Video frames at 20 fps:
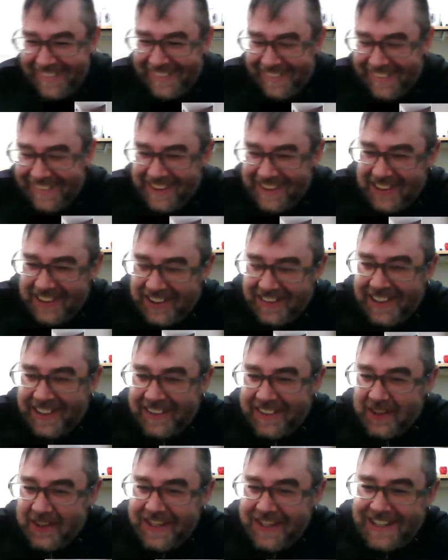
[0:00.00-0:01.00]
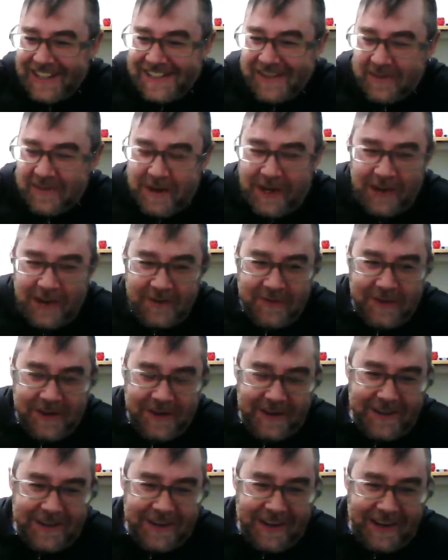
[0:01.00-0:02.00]
All right. Well, thanks everybody
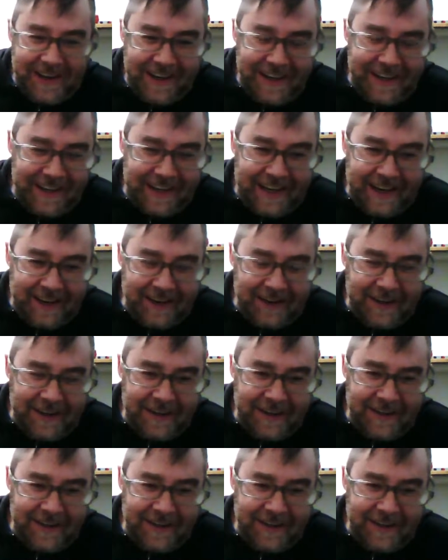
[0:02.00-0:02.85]
for hanging out, and